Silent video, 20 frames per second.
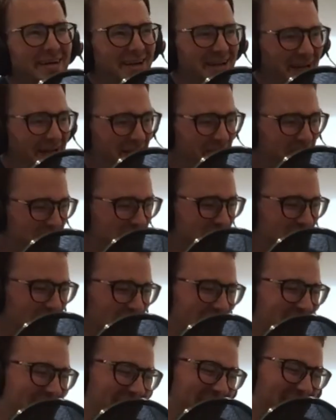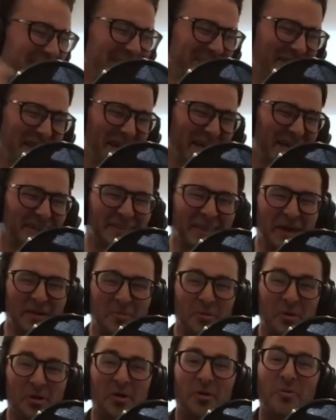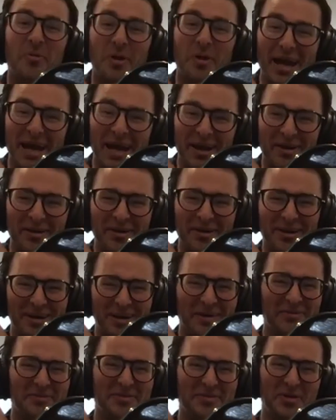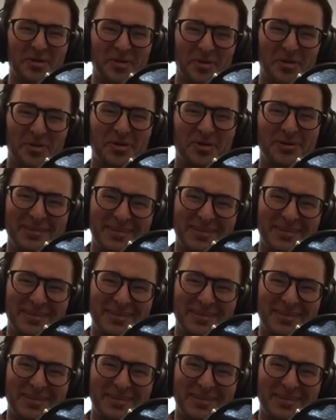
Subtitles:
I'm certain that they were aware of your